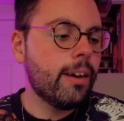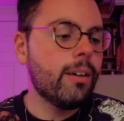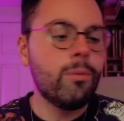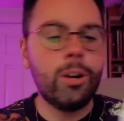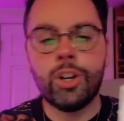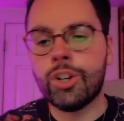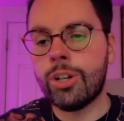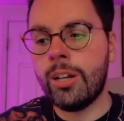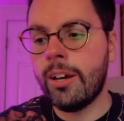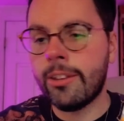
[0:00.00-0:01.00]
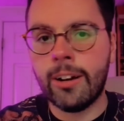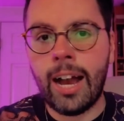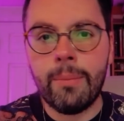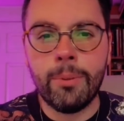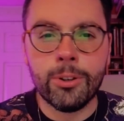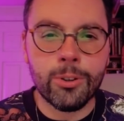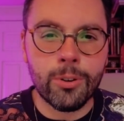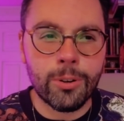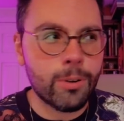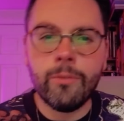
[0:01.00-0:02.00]
which the other guidebooks
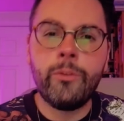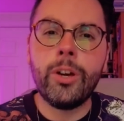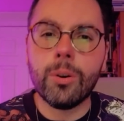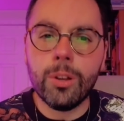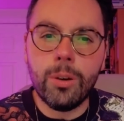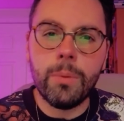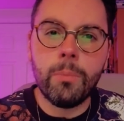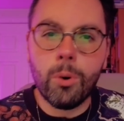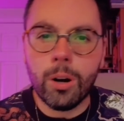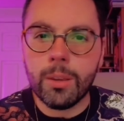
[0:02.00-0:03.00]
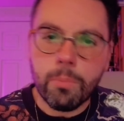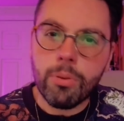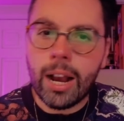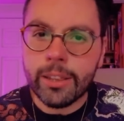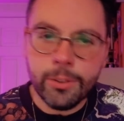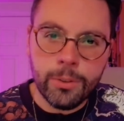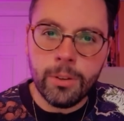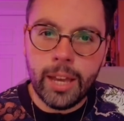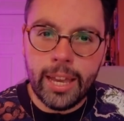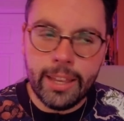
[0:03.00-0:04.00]
veer a little bit more on the
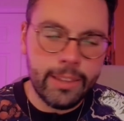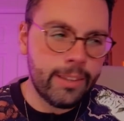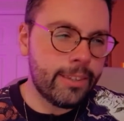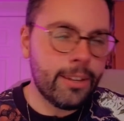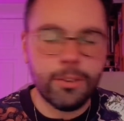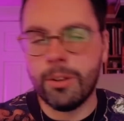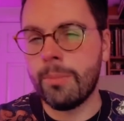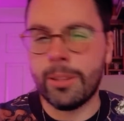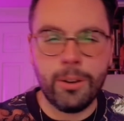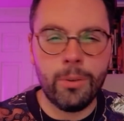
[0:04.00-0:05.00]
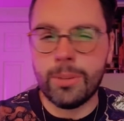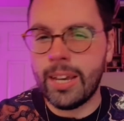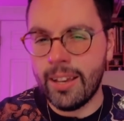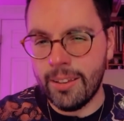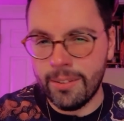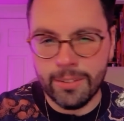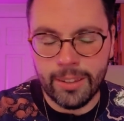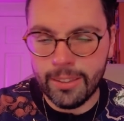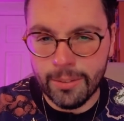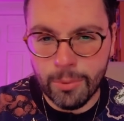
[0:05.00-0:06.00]
practical end and tell you about the hotels
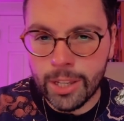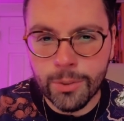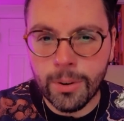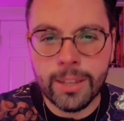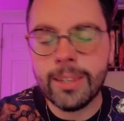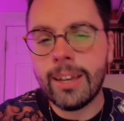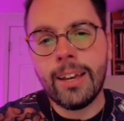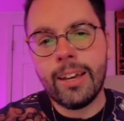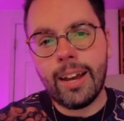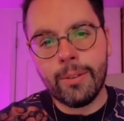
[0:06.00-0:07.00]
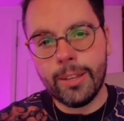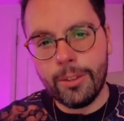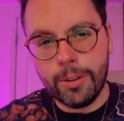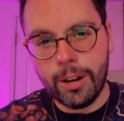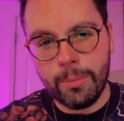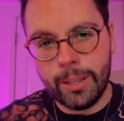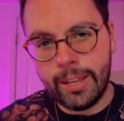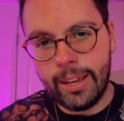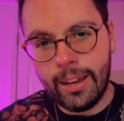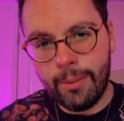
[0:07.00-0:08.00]
and the restaurants. I really don't care about
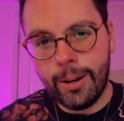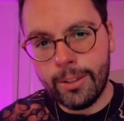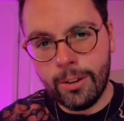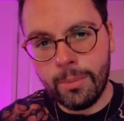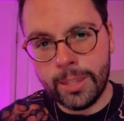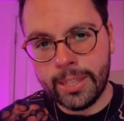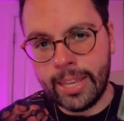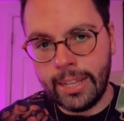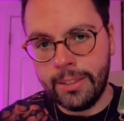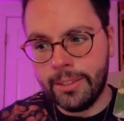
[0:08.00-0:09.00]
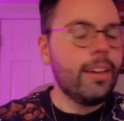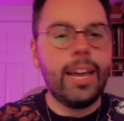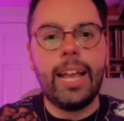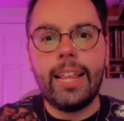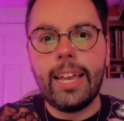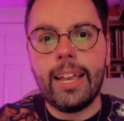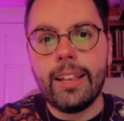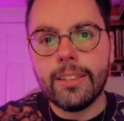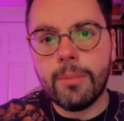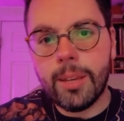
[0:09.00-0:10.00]
that. I want to know about the sites. And
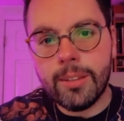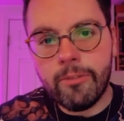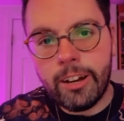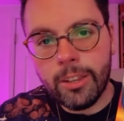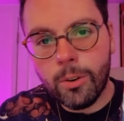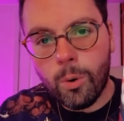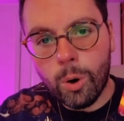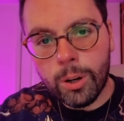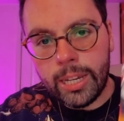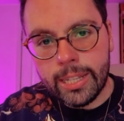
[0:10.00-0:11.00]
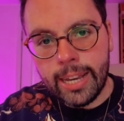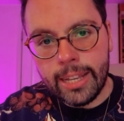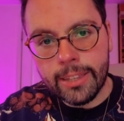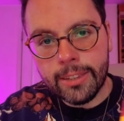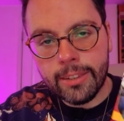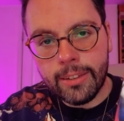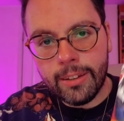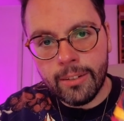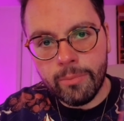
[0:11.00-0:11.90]
then sometimes I find the quirky sites of